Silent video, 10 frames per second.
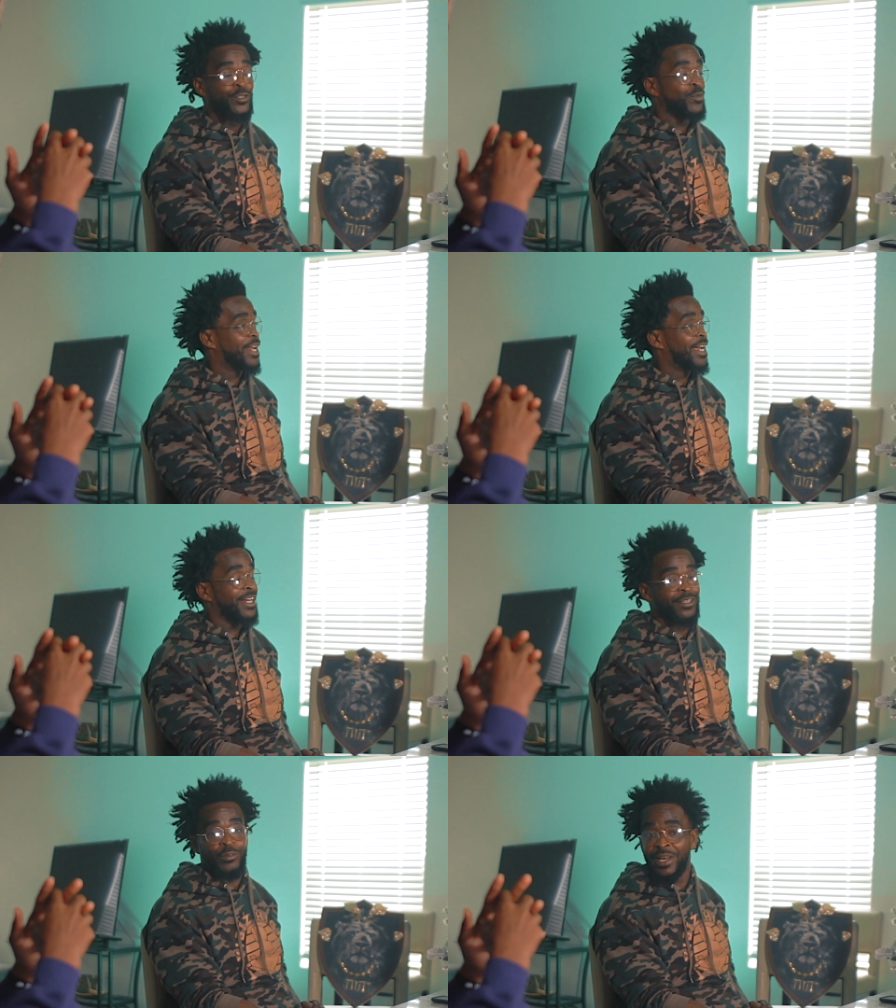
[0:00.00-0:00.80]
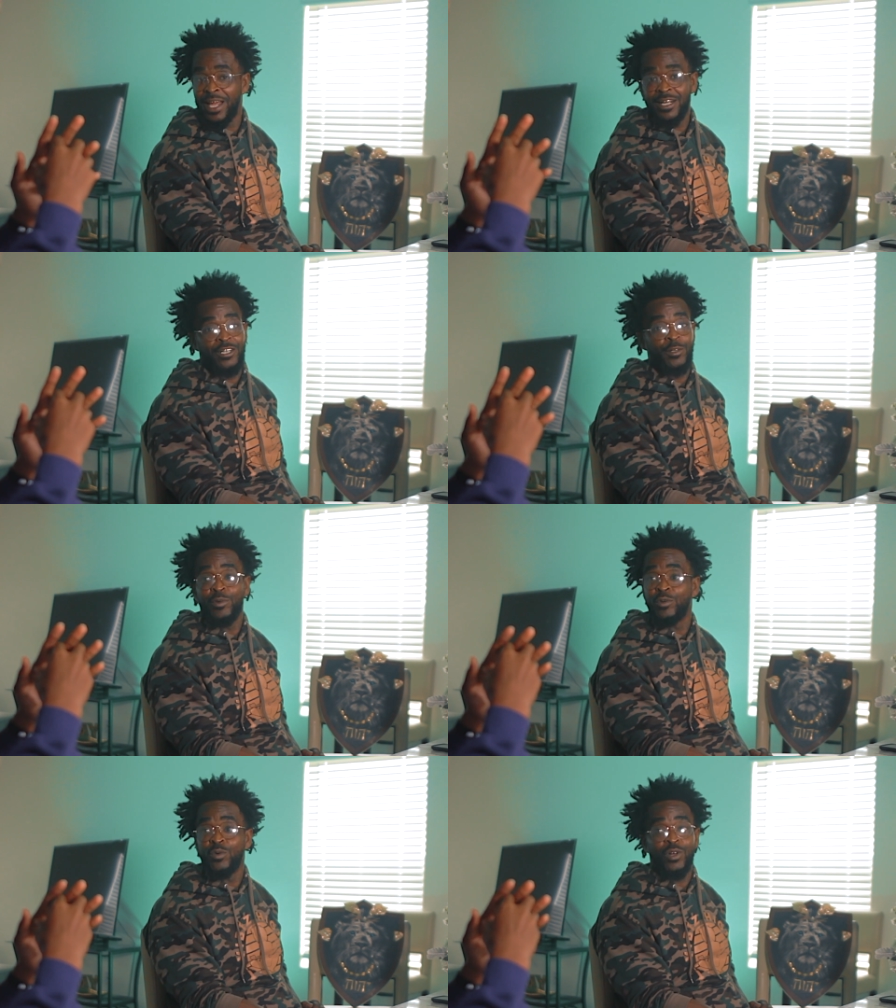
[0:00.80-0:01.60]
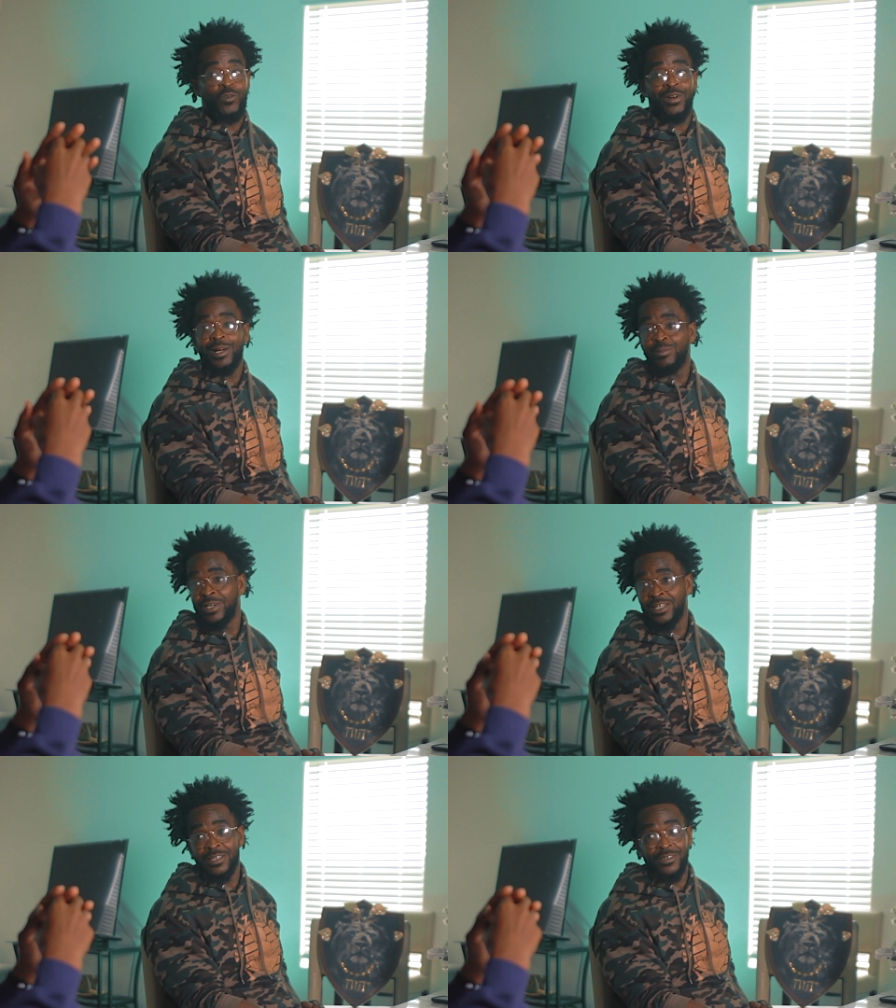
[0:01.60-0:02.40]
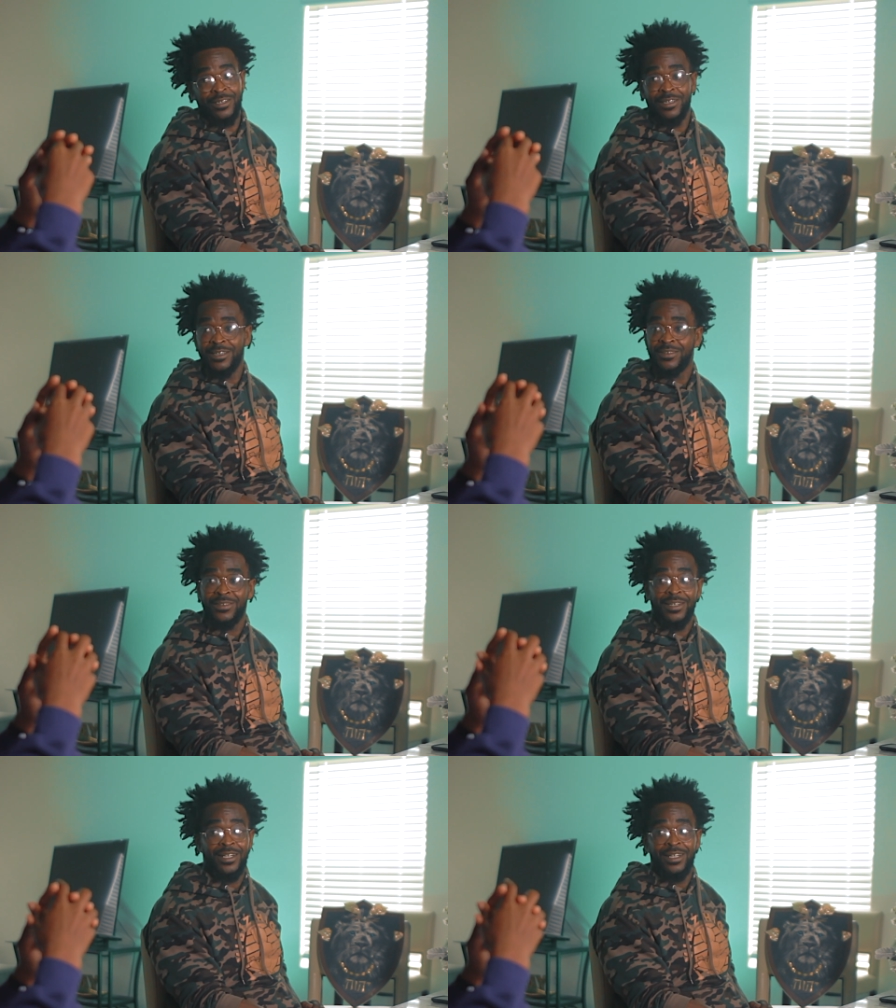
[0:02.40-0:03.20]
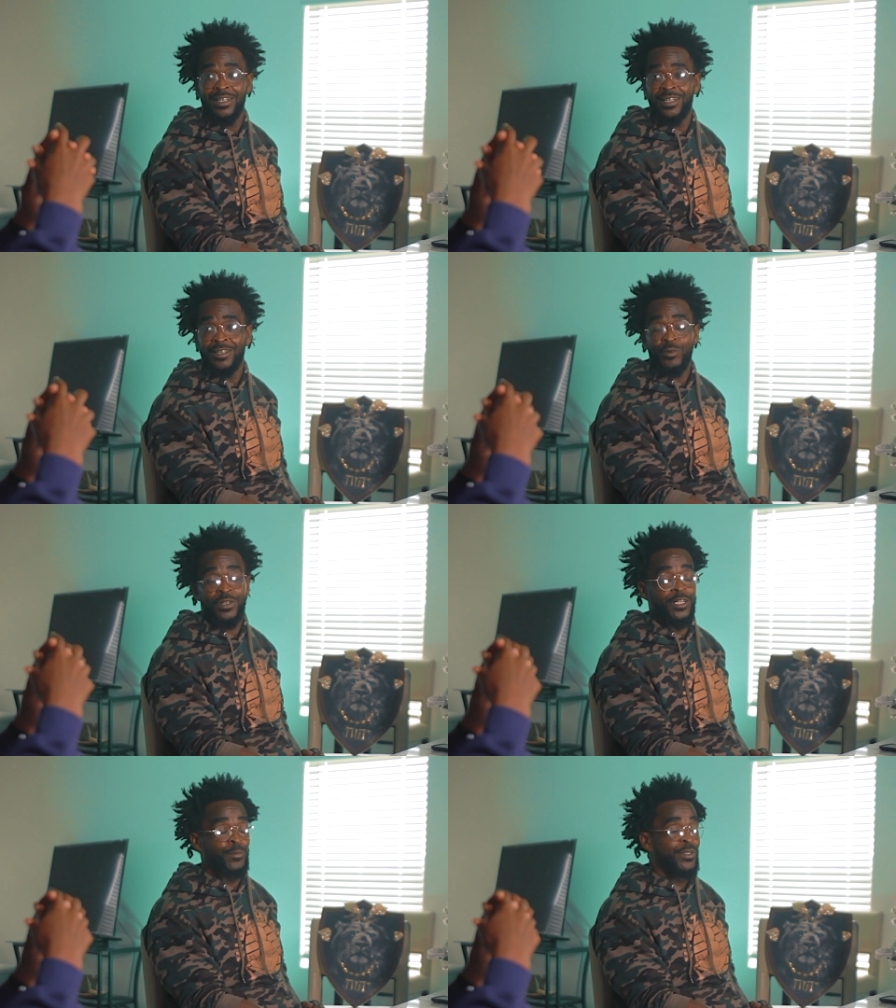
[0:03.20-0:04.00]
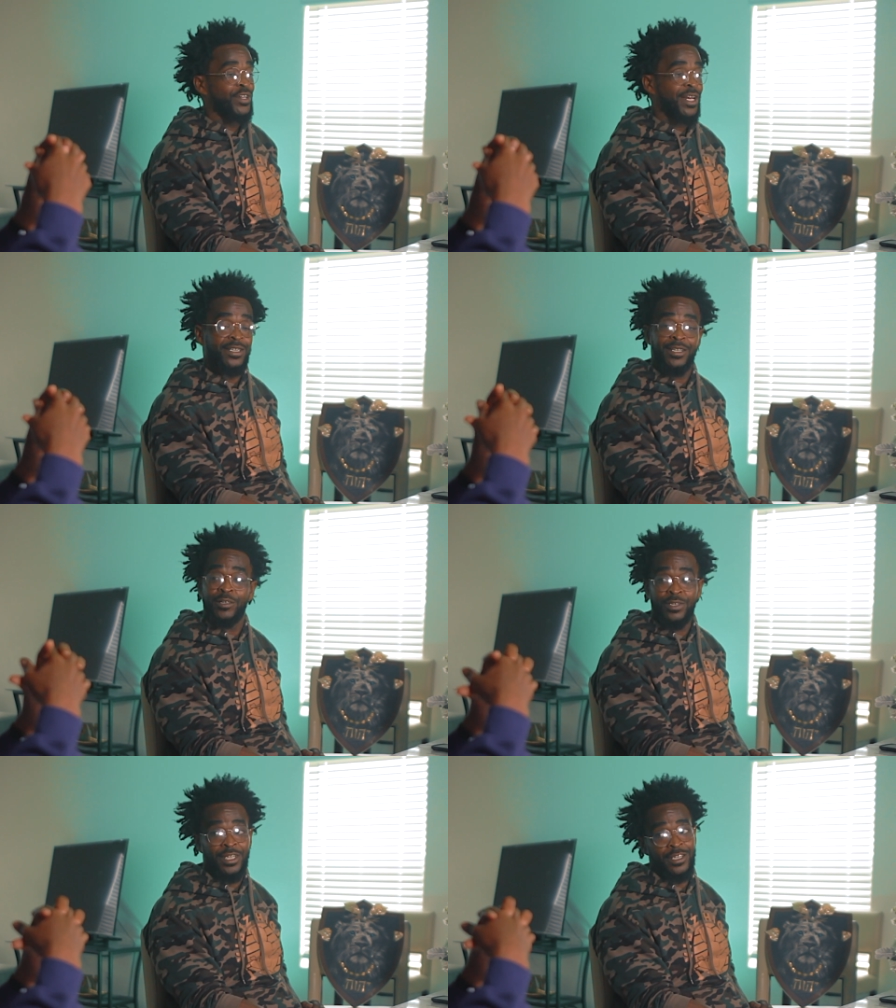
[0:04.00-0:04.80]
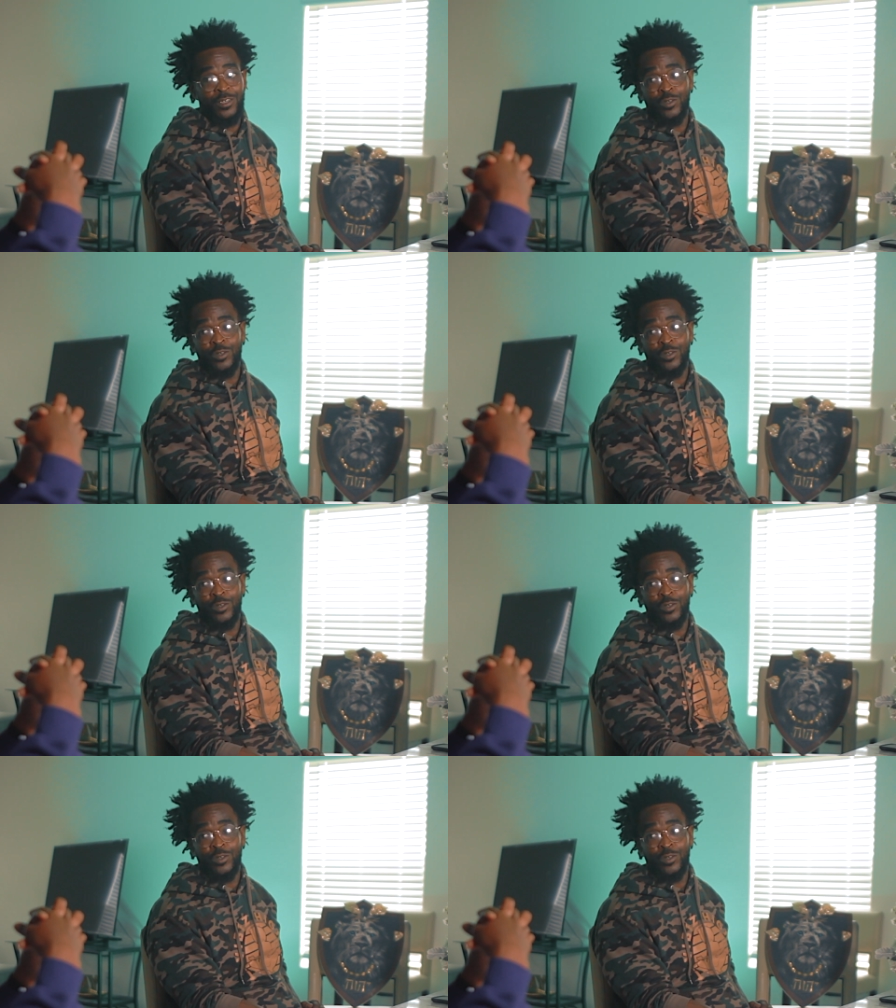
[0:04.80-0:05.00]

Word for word: Do not do not come to me on no low vibrational stuff. Mm-hmm. Don't come to me trying to sell no sex